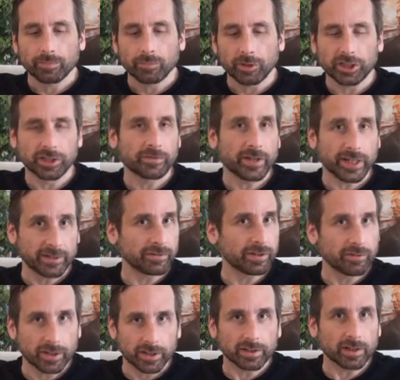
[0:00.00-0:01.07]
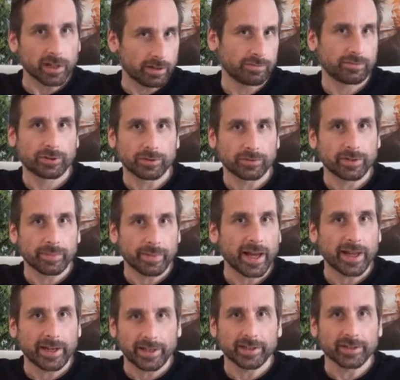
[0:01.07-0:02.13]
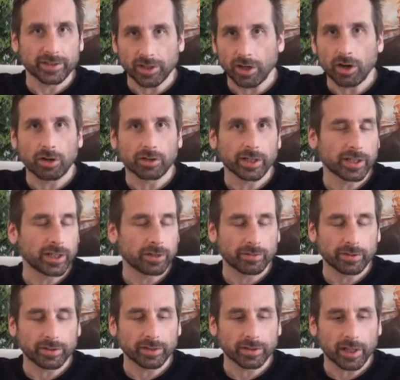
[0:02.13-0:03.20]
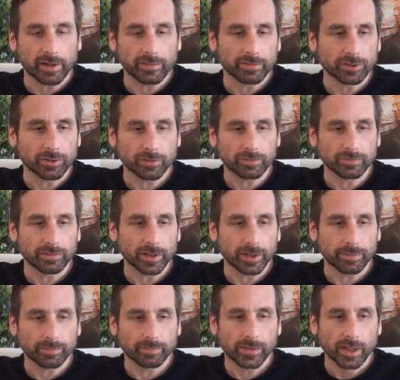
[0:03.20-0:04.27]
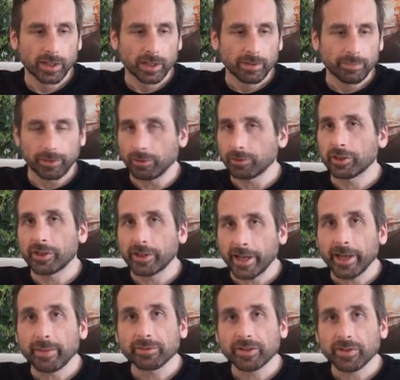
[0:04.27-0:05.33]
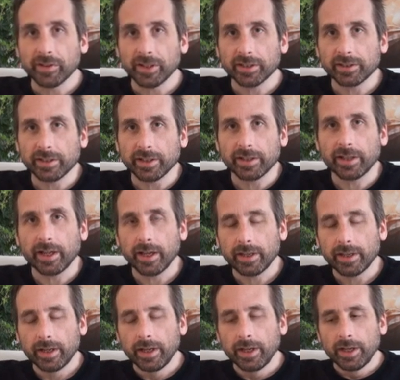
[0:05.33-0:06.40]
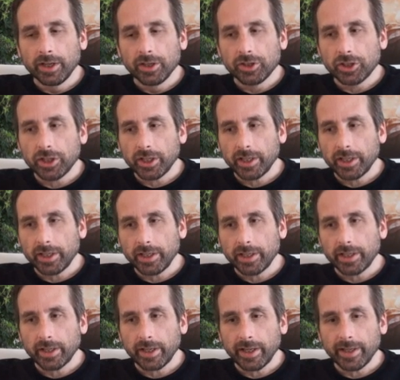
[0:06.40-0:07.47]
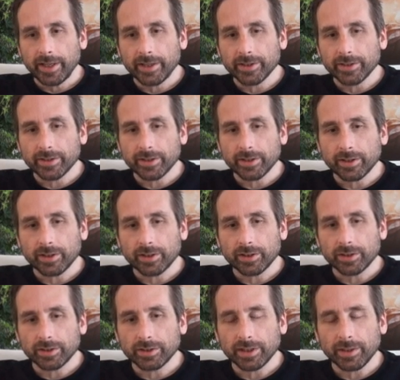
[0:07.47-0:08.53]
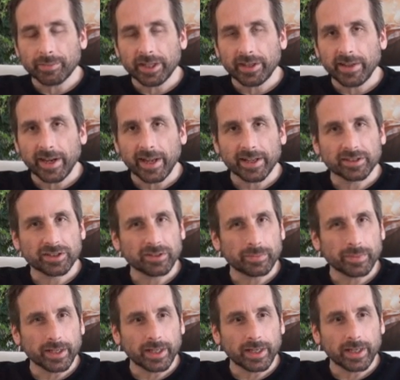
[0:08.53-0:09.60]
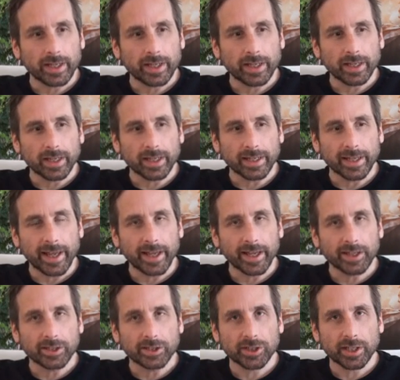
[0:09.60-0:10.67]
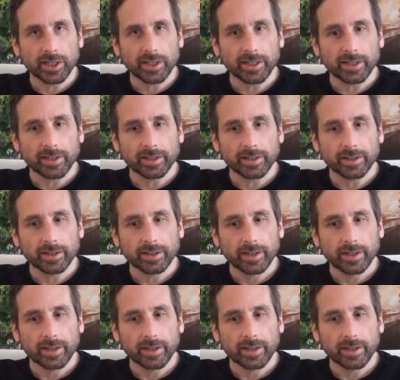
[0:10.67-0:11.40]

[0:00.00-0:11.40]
which is effectively what a lot of sort of companions are, like in a lot of sort of military games and things like that. She is somebody that has to be engaged in